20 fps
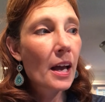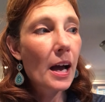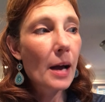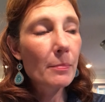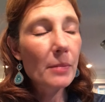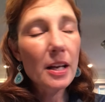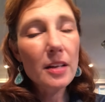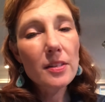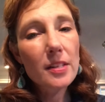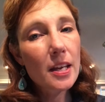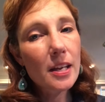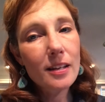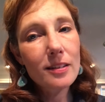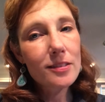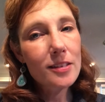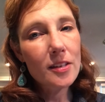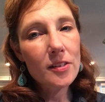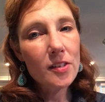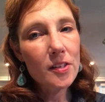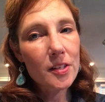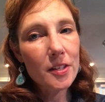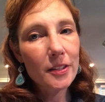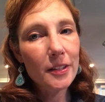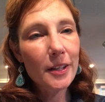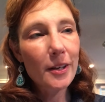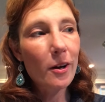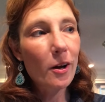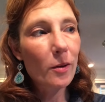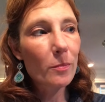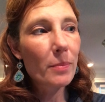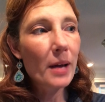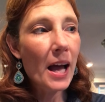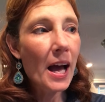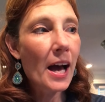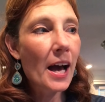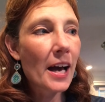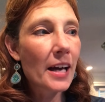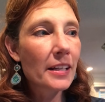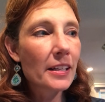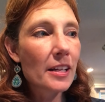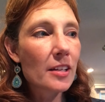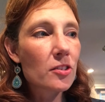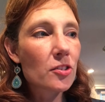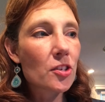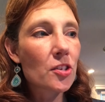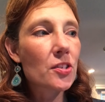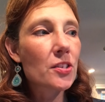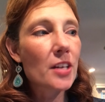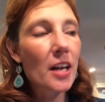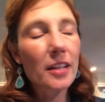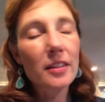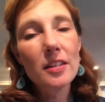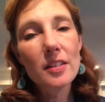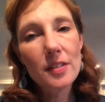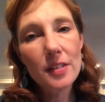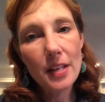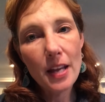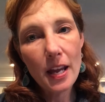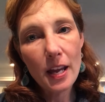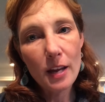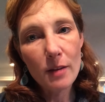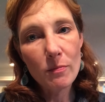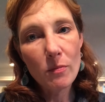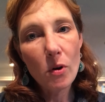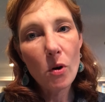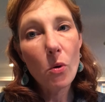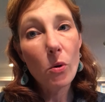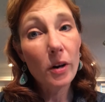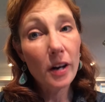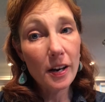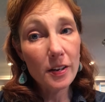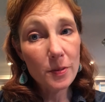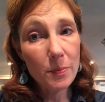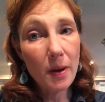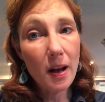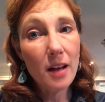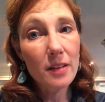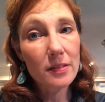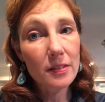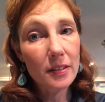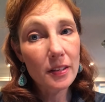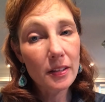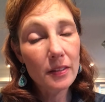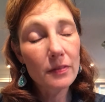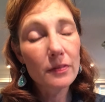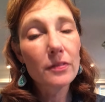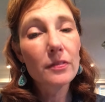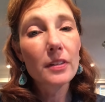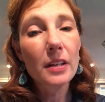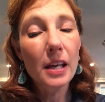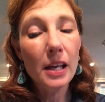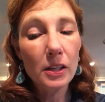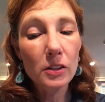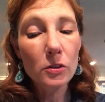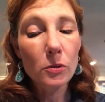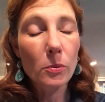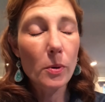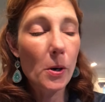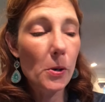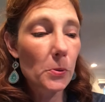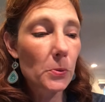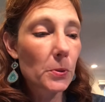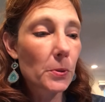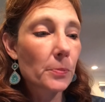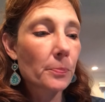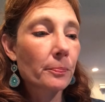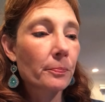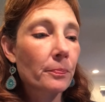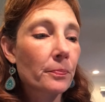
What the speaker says: I'm not saying it's necessarily all bad, it's just not the same or as positive," end quote.